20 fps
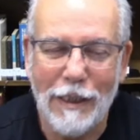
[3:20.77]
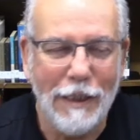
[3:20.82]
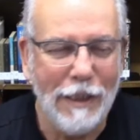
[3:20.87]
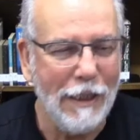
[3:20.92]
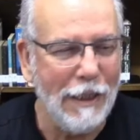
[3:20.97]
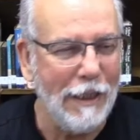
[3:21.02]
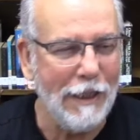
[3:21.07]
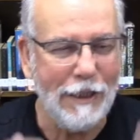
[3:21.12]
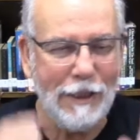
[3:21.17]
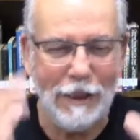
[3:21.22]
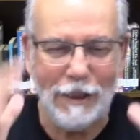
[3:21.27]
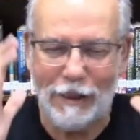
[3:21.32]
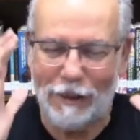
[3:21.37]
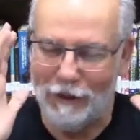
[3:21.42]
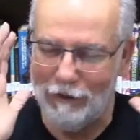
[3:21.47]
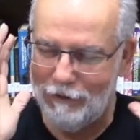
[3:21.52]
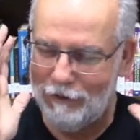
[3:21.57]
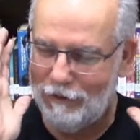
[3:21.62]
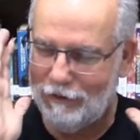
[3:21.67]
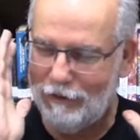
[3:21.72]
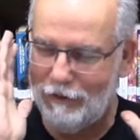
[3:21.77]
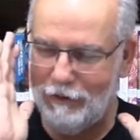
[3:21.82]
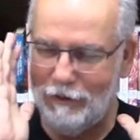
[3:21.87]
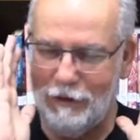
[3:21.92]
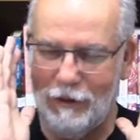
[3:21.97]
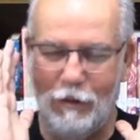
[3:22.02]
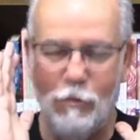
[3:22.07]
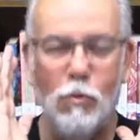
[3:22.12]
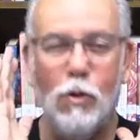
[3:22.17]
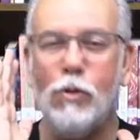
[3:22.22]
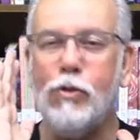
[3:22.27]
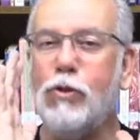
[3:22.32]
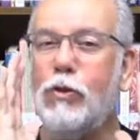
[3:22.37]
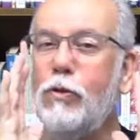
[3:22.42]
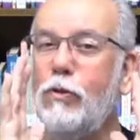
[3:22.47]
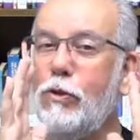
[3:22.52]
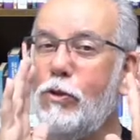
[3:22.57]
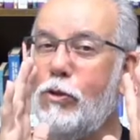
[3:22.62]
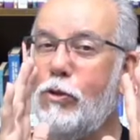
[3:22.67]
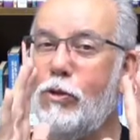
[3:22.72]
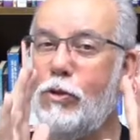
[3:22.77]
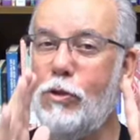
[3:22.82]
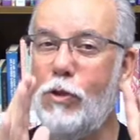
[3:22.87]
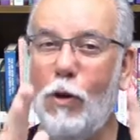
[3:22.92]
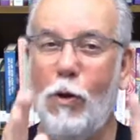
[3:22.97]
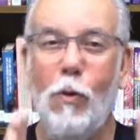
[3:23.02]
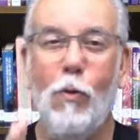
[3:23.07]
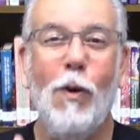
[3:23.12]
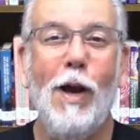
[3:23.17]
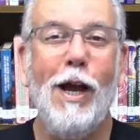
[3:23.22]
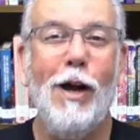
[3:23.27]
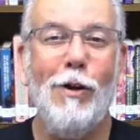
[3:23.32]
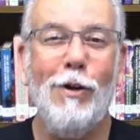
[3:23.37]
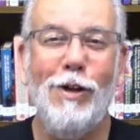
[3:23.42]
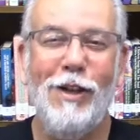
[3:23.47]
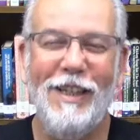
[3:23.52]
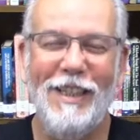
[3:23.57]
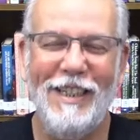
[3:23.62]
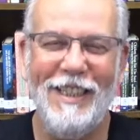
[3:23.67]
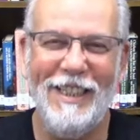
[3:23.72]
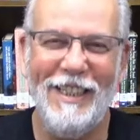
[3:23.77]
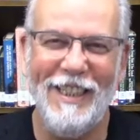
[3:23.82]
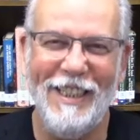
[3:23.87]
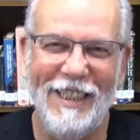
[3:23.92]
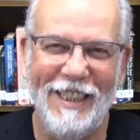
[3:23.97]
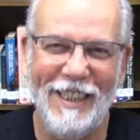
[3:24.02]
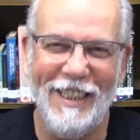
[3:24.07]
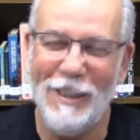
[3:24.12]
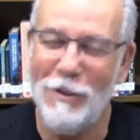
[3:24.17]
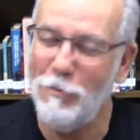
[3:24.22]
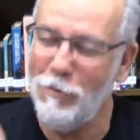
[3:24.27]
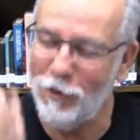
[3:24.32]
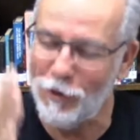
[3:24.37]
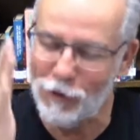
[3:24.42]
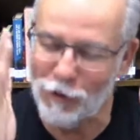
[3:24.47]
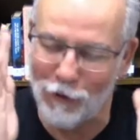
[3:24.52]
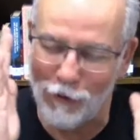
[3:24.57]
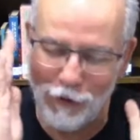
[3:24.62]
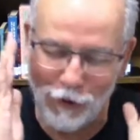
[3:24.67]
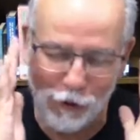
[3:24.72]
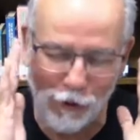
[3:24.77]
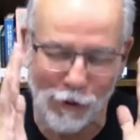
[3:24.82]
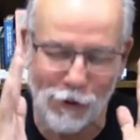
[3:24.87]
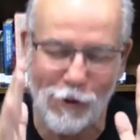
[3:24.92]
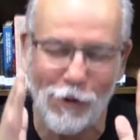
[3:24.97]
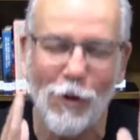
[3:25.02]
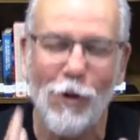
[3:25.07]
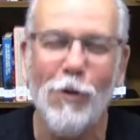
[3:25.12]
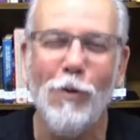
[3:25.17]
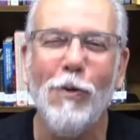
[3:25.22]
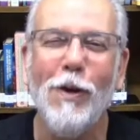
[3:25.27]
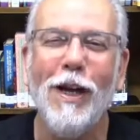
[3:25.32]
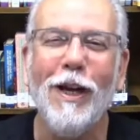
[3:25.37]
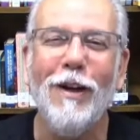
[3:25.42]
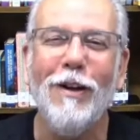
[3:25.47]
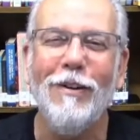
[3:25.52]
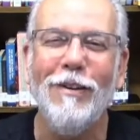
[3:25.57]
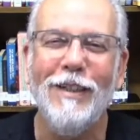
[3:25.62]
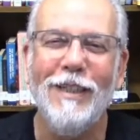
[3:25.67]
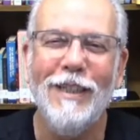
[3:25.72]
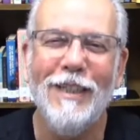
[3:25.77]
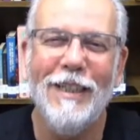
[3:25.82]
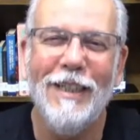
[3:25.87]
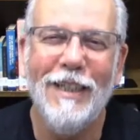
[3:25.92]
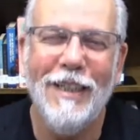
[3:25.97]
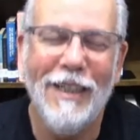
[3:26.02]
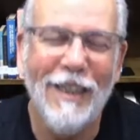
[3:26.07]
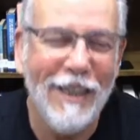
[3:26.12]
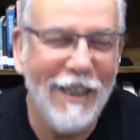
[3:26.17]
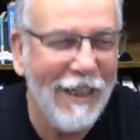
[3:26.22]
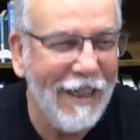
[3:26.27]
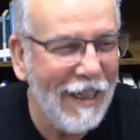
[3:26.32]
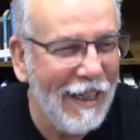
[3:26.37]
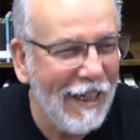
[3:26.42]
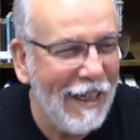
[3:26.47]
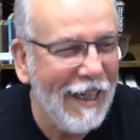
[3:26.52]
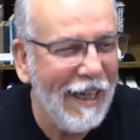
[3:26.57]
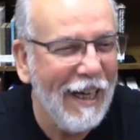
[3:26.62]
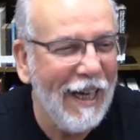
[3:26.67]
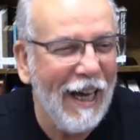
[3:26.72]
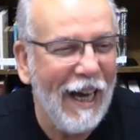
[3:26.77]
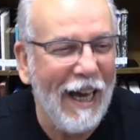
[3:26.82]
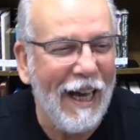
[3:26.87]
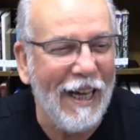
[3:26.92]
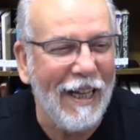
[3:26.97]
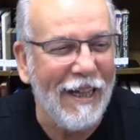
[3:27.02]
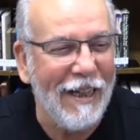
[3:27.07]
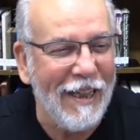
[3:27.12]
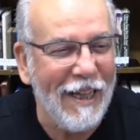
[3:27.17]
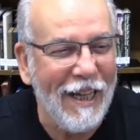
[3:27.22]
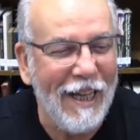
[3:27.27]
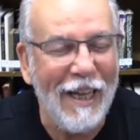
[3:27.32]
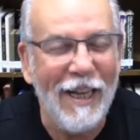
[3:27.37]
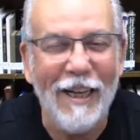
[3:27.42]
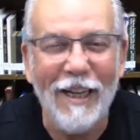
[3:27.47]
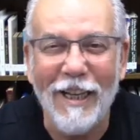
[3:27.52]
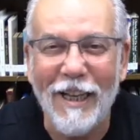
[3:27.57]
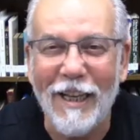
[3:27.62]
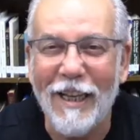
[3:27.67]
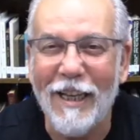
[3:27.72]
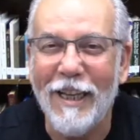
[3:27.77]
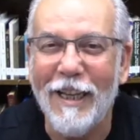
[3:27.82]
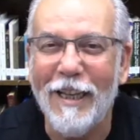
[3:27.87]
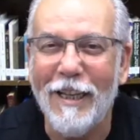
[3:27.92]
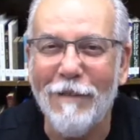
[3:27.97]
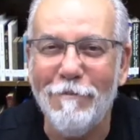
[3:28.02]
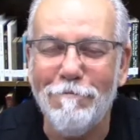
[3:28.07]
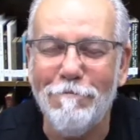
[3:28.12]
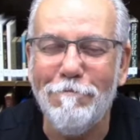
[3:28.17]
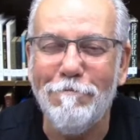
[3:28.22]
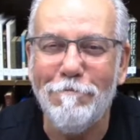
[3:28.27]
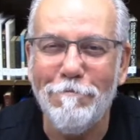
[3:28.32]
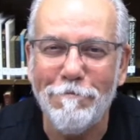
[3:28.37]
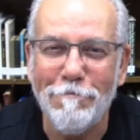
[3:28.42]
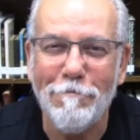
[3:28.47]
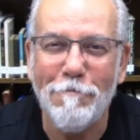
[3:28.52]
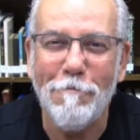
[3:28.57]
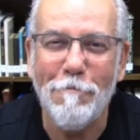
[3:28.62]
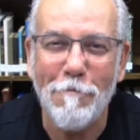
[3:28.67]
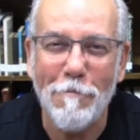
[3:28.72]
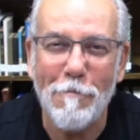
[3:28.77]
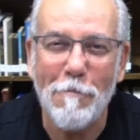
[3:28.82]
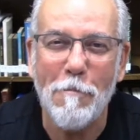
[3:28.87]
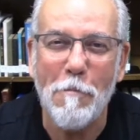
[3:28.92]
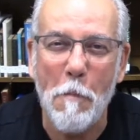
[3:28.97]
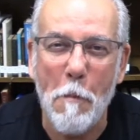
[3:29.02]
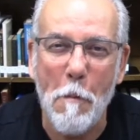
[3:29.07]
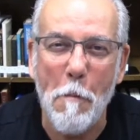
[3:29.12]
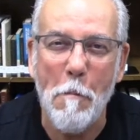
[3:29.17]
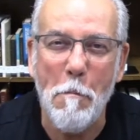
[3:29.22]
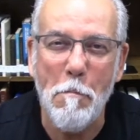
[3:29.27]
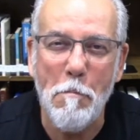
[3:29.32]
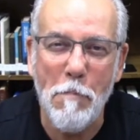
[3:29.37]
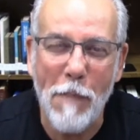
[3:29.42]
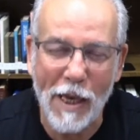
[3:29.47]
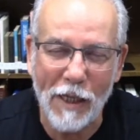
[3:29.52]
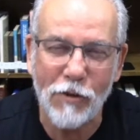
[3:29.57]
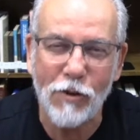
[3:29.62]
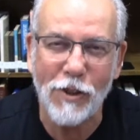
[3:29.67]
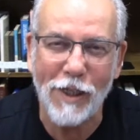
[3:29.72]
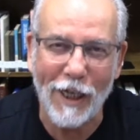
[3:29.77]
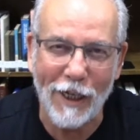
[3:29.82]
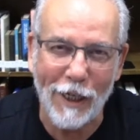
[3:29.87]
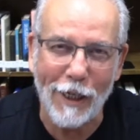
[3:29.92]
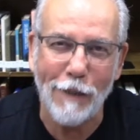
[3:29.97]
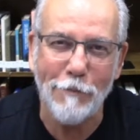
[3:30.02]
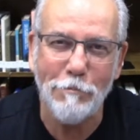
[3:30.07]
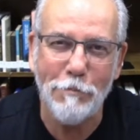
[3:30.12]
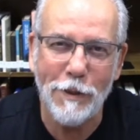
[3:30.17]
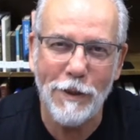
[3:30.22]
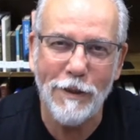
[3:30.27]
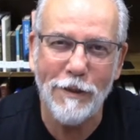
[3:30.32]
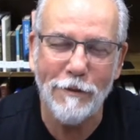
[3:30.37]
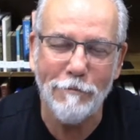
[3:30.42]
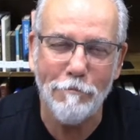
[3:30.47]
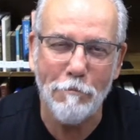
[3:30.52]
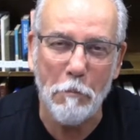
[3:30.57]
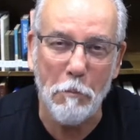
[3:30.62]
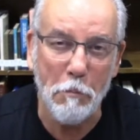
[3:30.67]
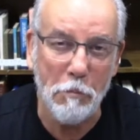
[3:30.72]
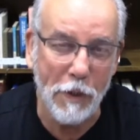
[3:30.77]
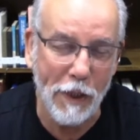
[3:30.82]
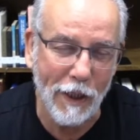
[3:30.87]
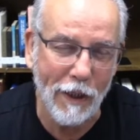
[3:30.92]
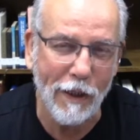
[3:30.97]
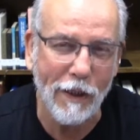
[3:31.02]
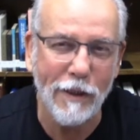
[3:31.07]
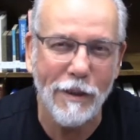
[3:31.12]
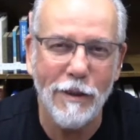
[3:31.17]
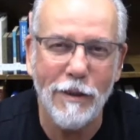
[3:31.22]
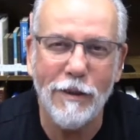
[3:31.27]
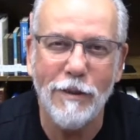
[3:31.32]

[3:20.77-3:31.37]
He was doing so well. He was doing so well. And then he messed it up big.